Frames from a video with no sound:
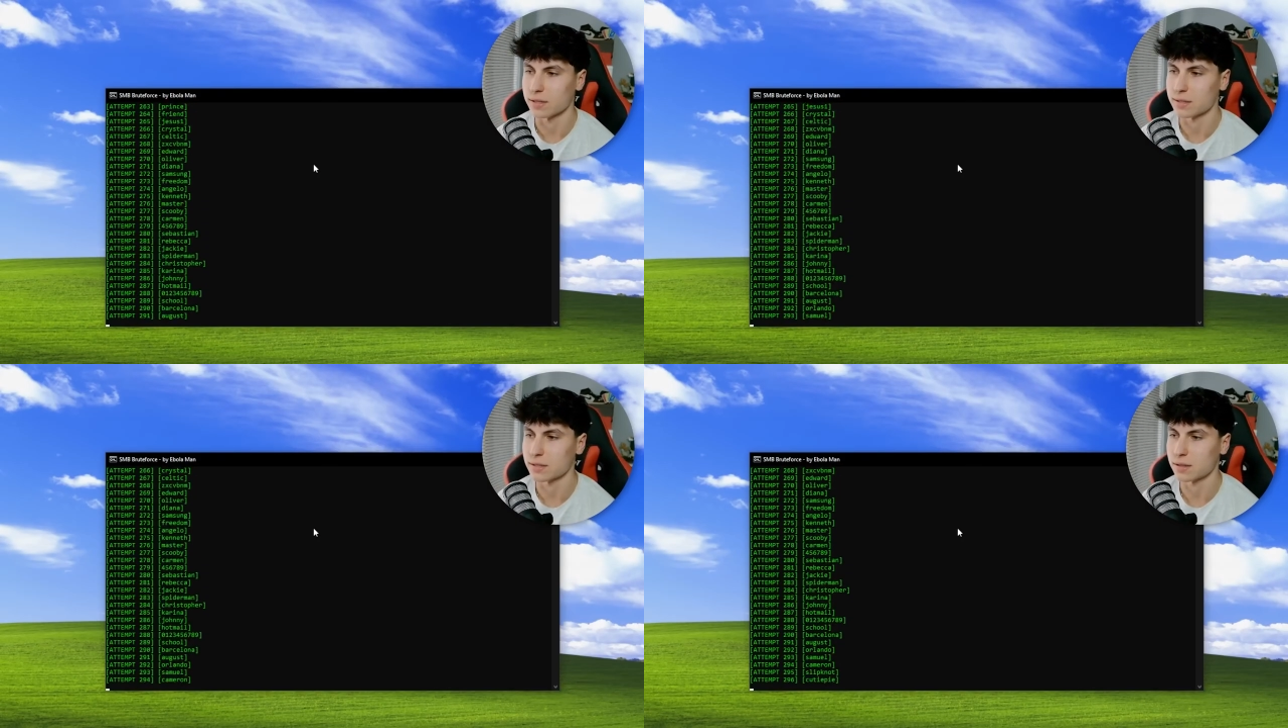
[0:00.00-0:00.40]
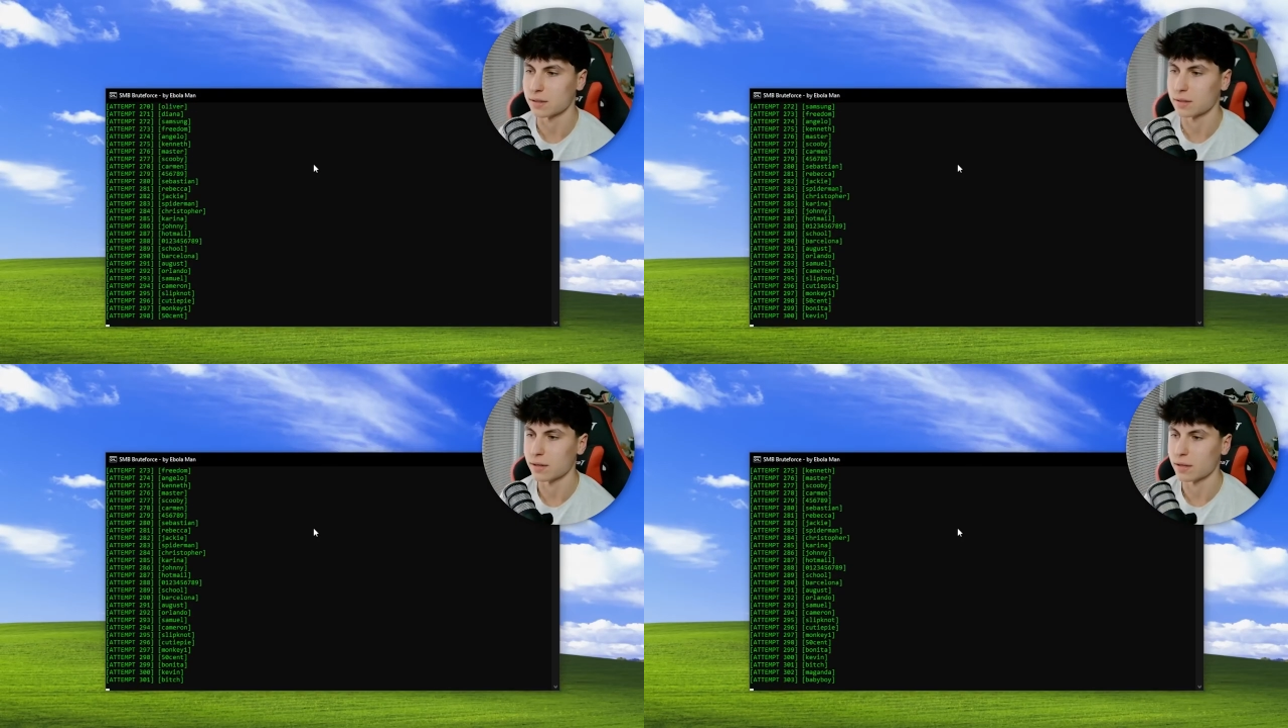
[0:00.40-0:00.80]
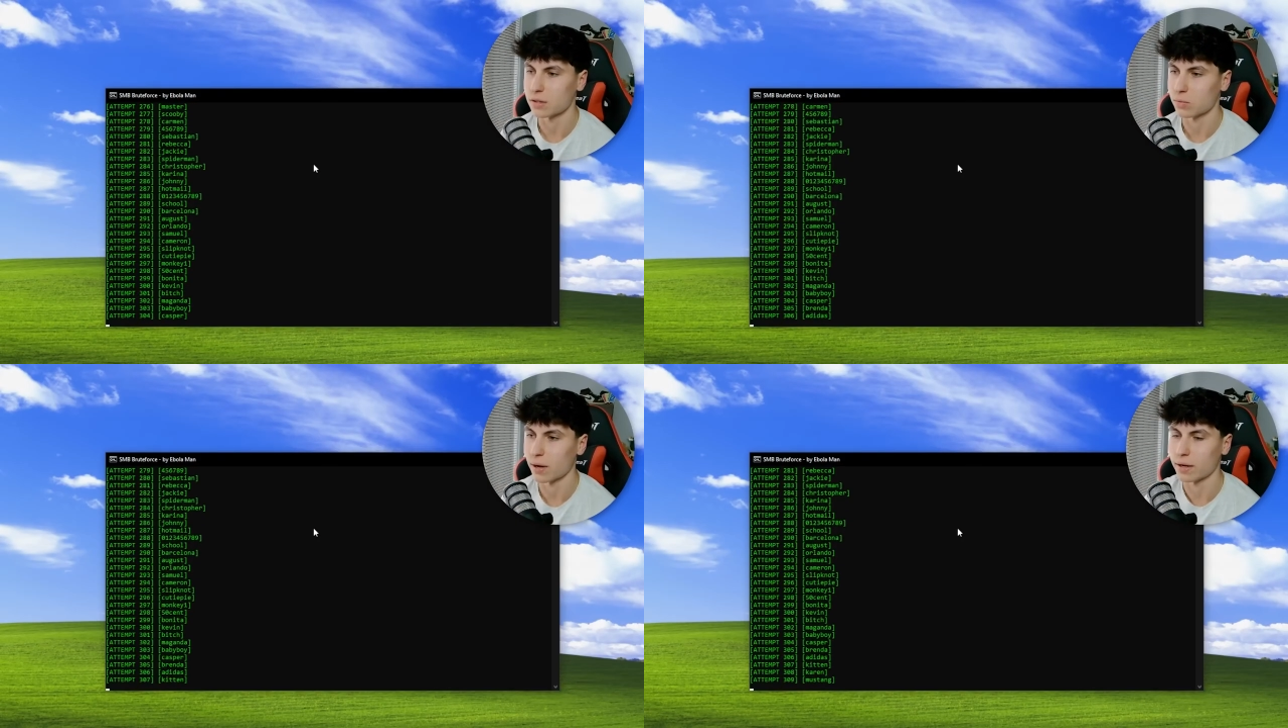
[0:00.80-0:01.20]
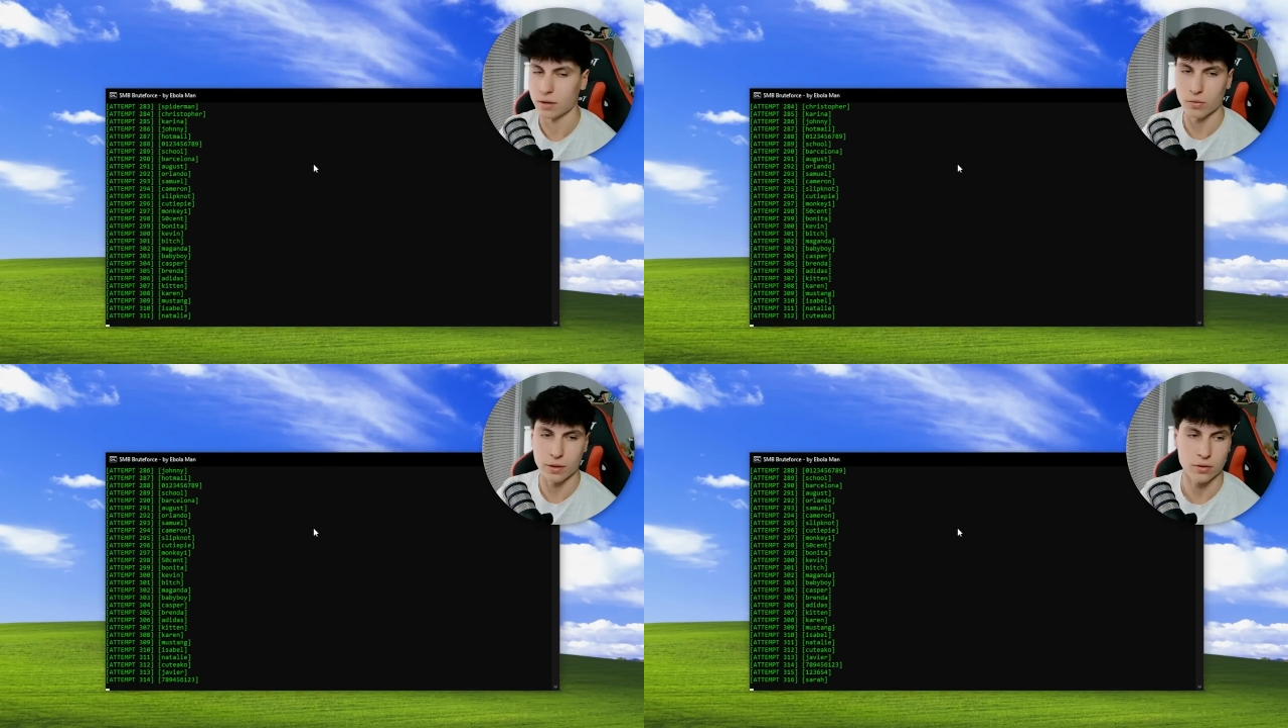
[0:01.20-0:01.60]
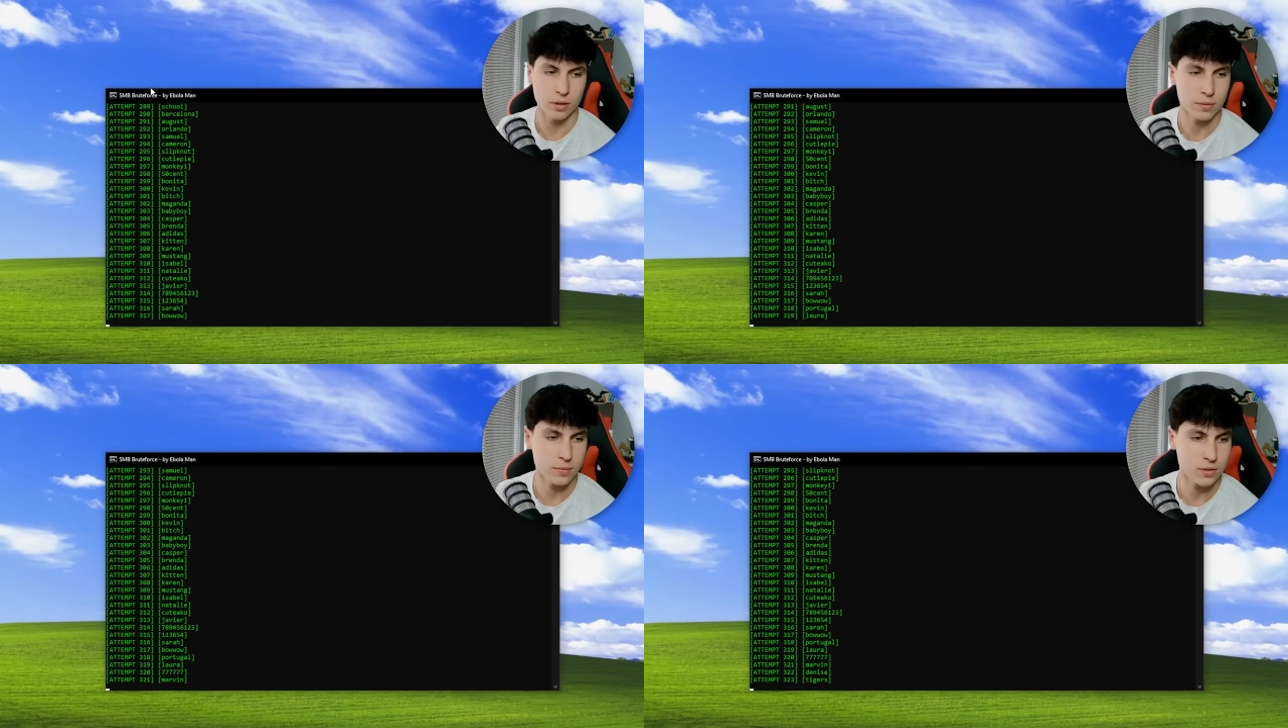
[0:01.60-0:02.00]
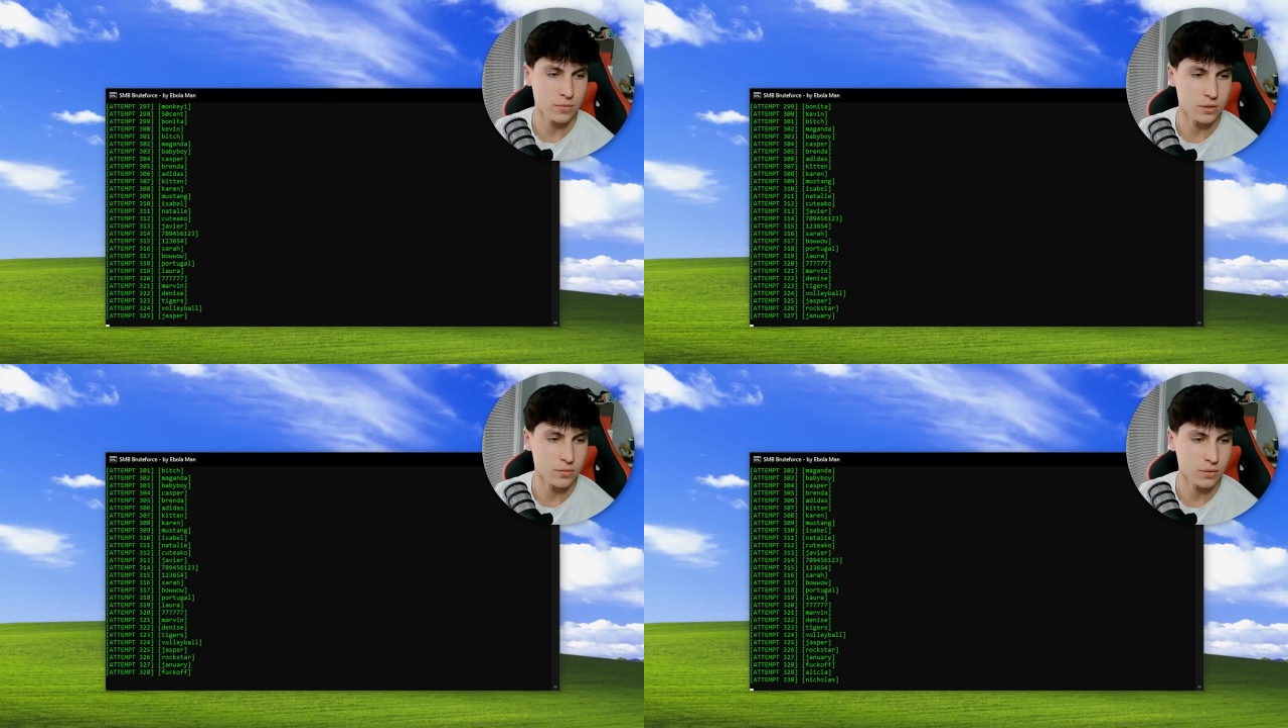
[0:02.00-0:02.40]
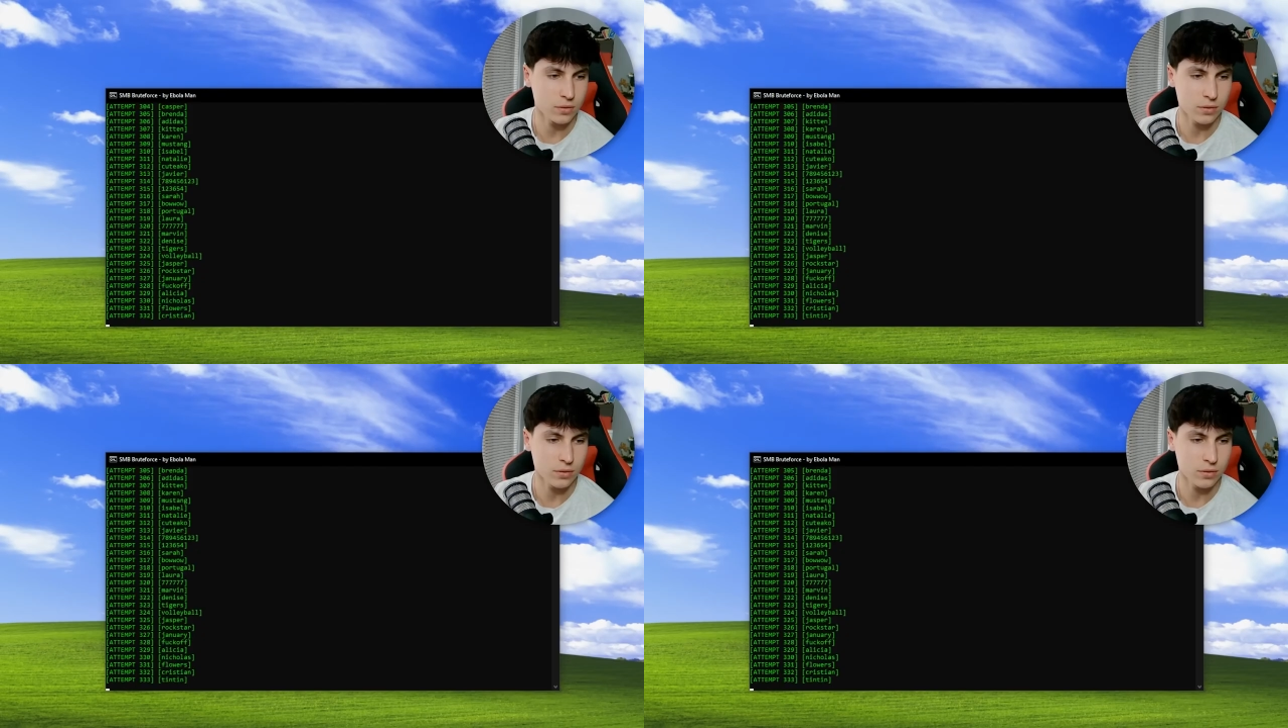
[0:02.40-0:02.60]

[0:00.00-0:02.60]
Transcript: It's wide angle. Wait, hold up, let me switch it real